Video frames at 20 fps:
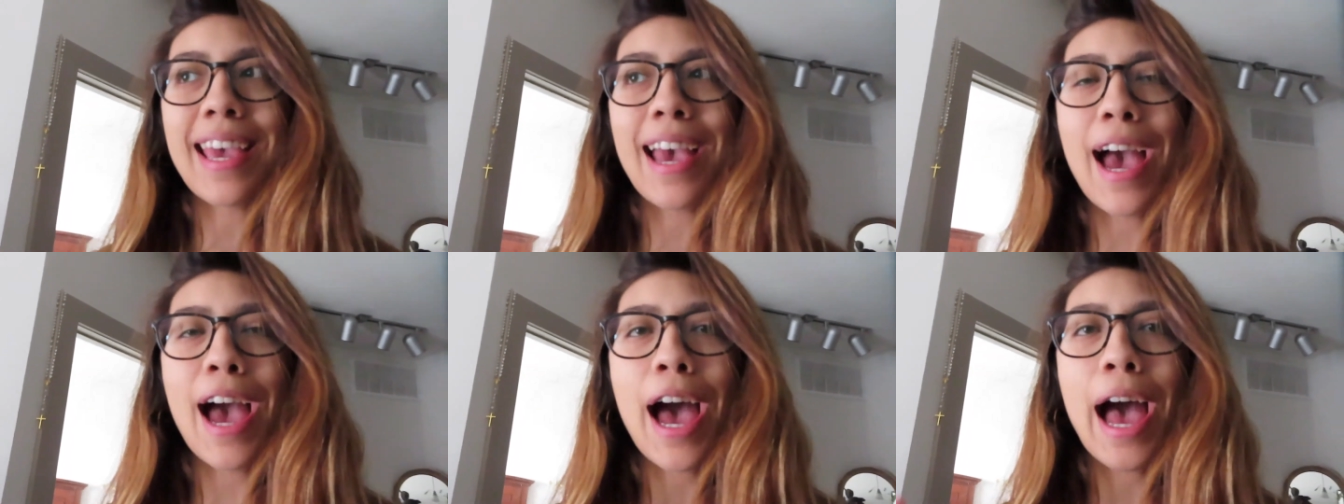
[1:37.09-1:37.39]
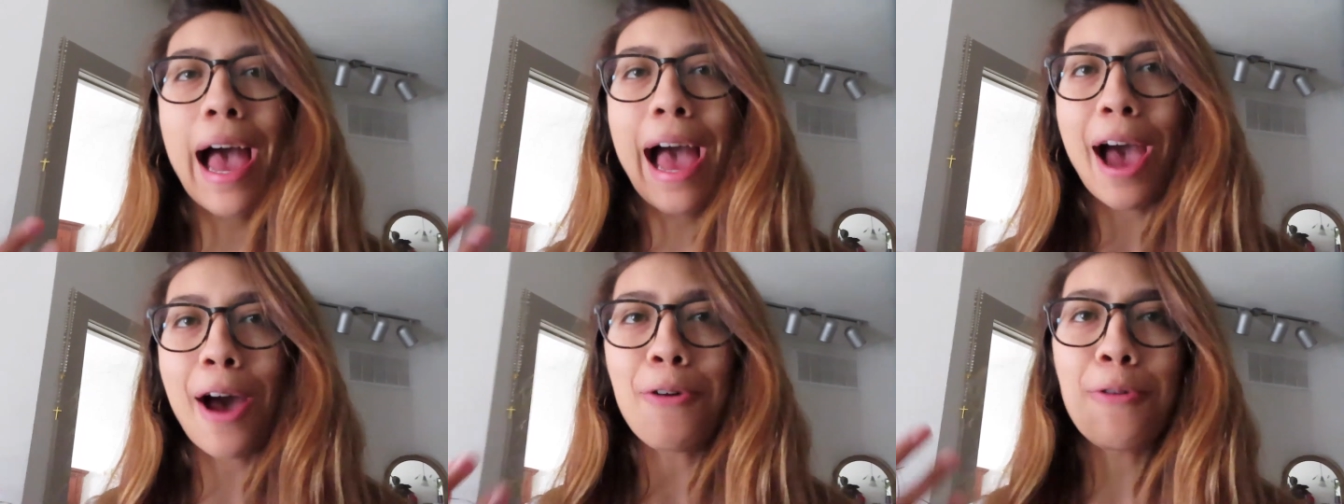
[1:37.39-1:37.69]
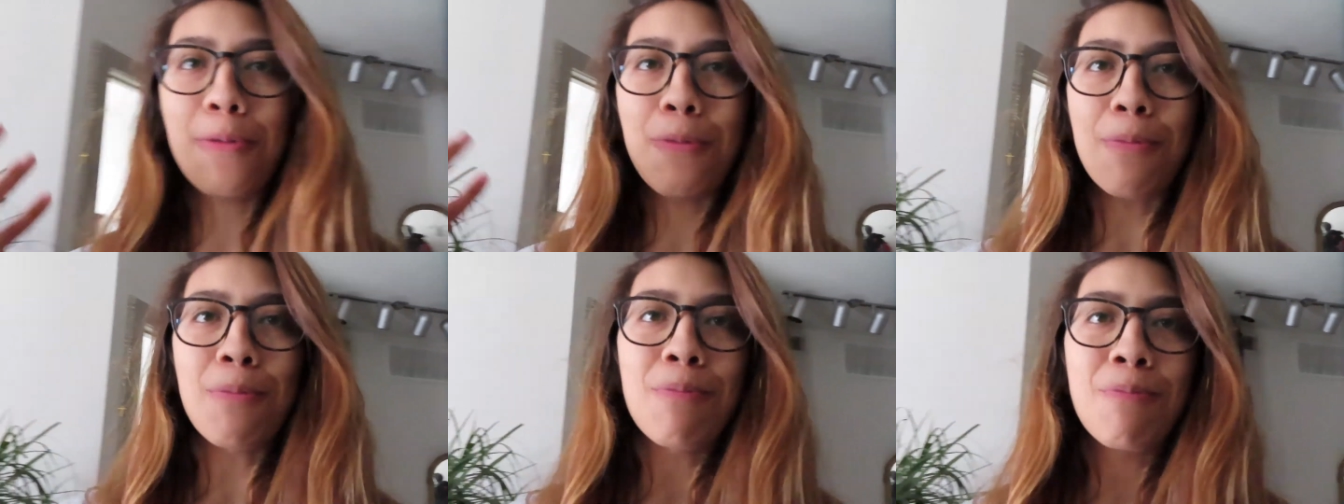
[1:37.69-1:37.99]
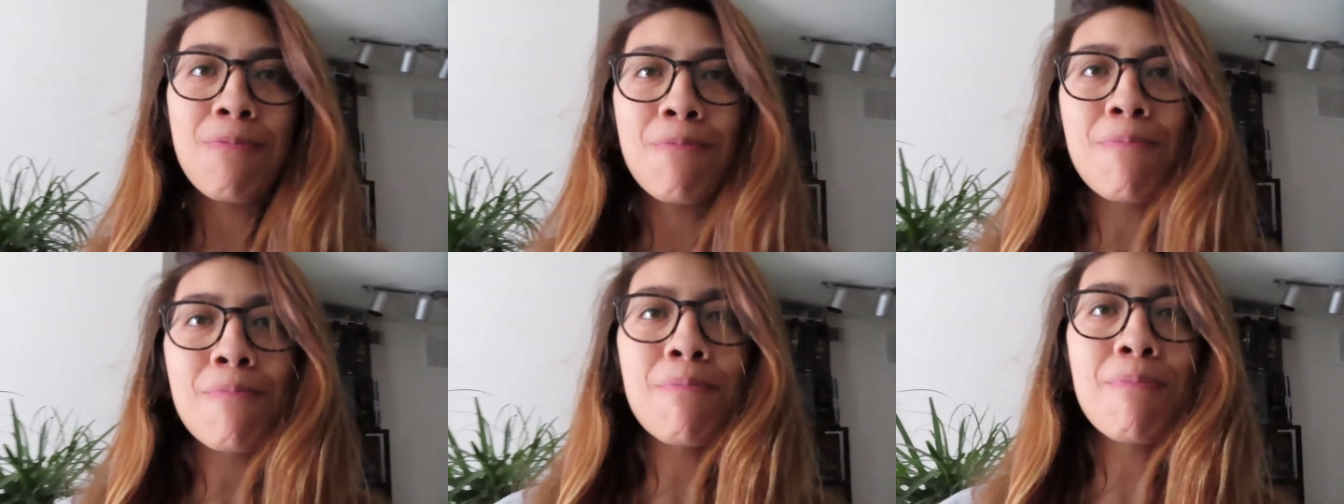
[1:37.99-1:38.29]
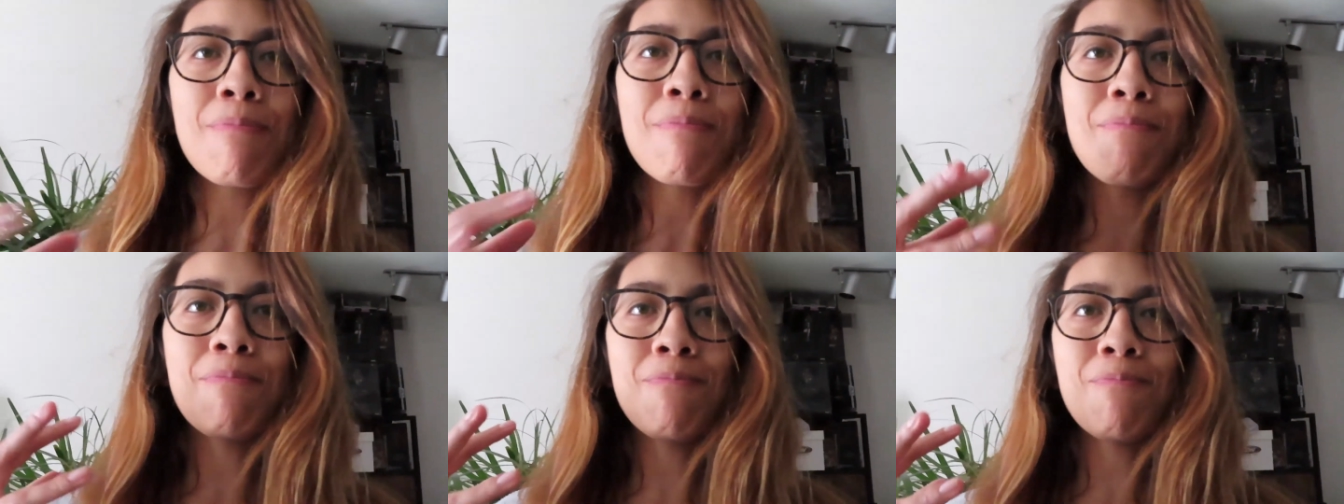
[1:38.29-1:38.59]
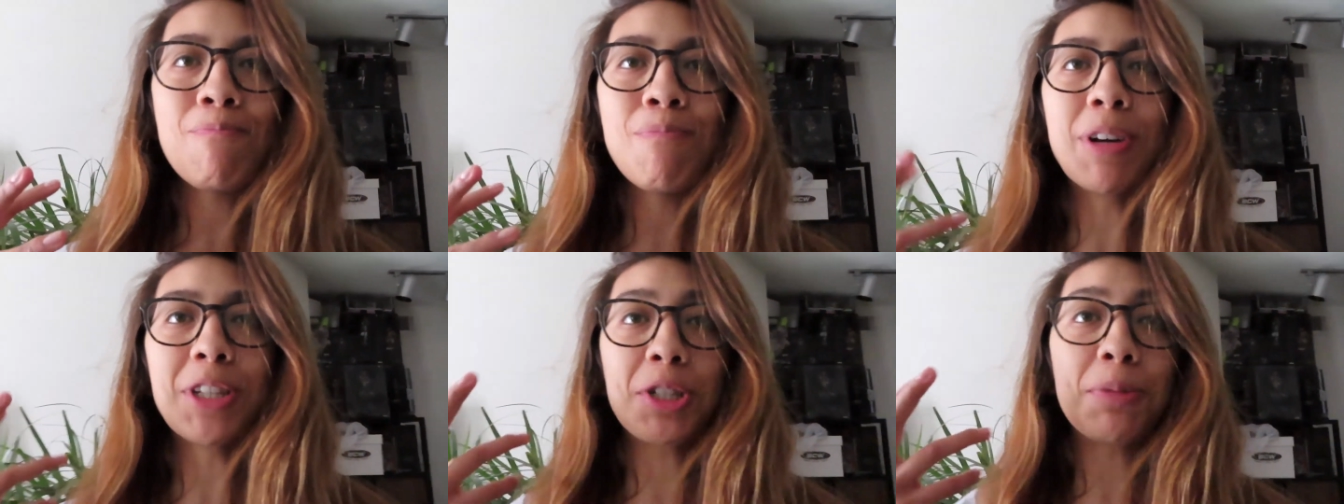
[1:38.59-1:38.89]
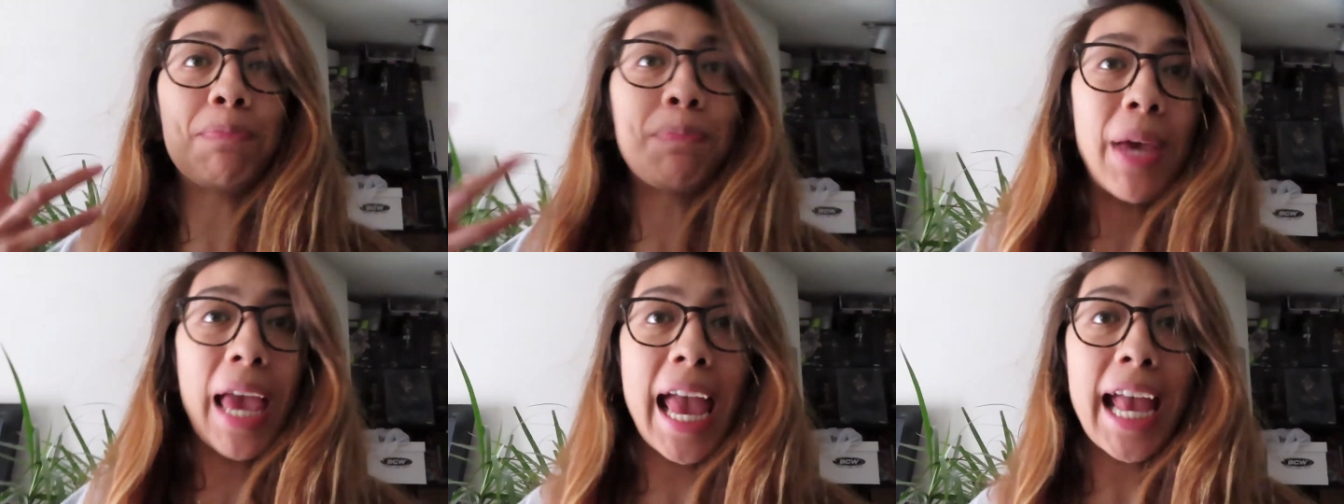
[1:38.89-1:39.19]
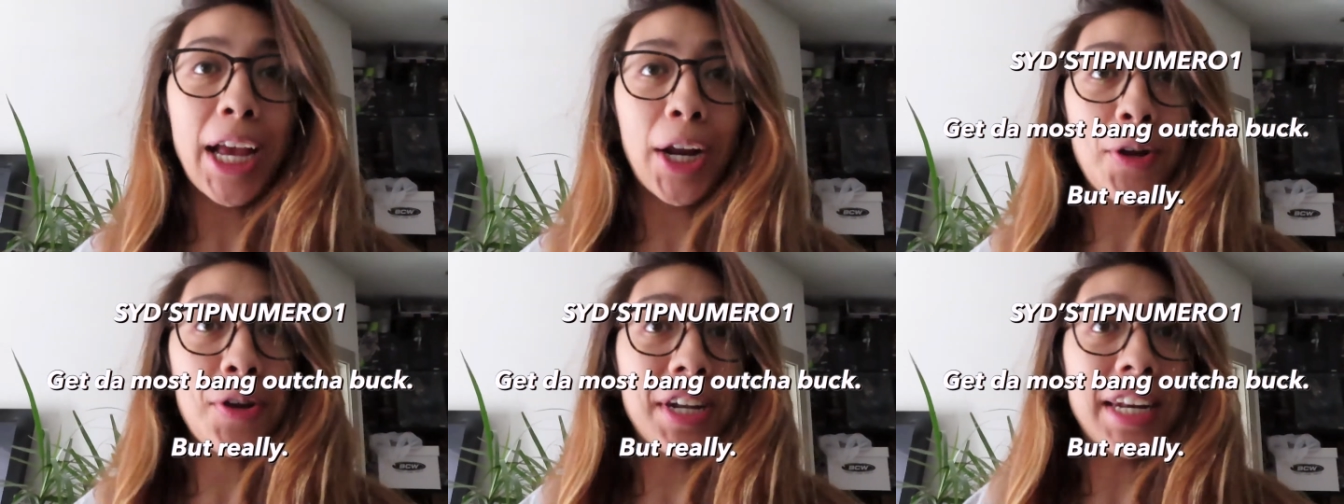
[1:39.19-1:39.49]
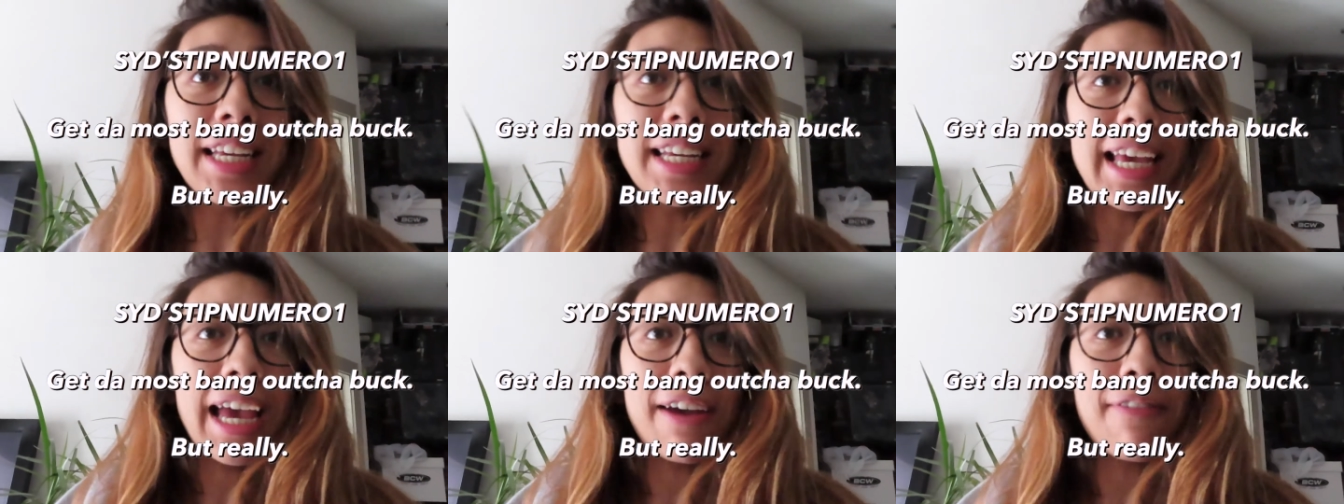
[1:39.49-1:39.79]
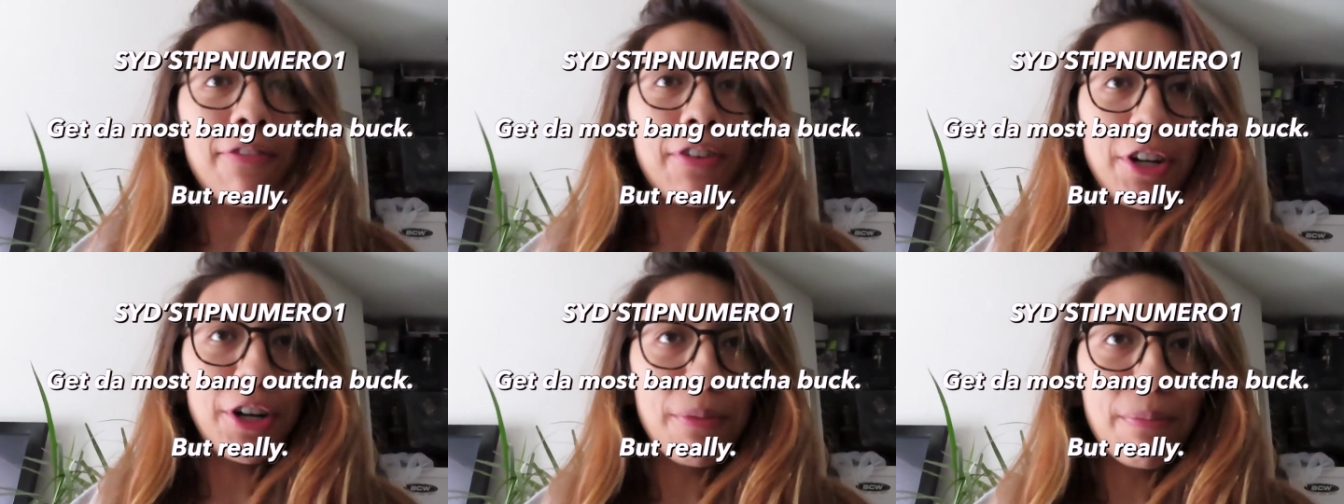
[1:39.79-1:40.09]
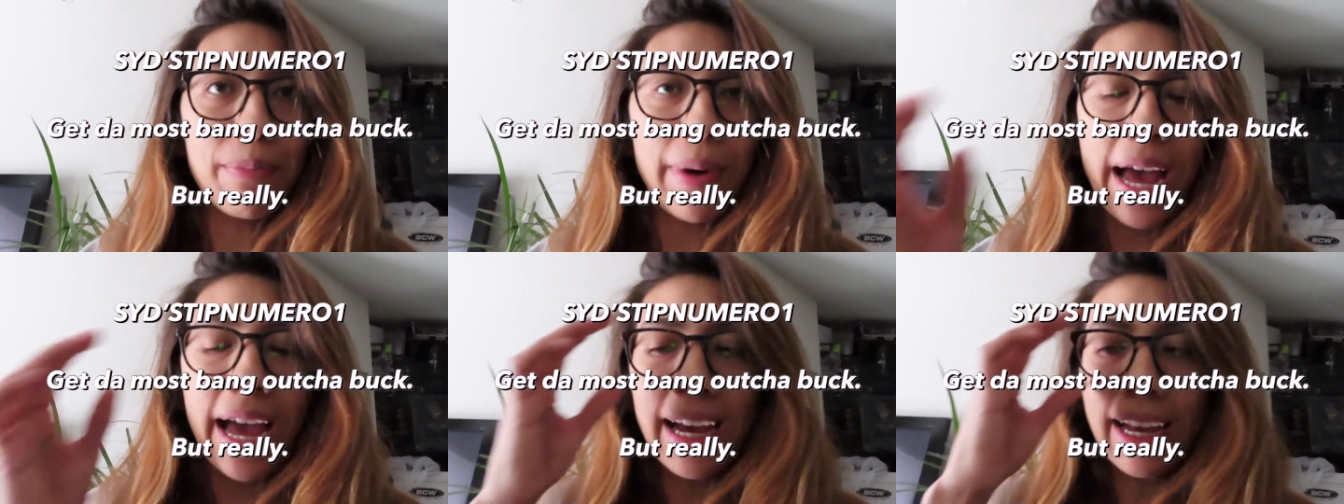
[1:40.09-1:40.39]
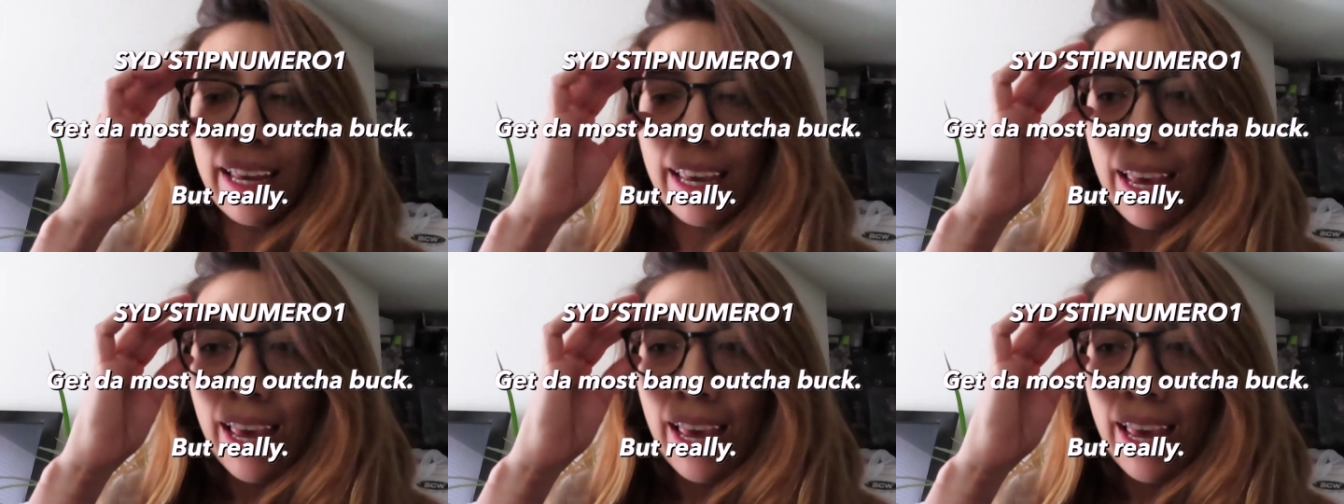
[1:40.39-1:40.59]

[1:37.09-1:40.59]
how much bang are you gonna get for your buck.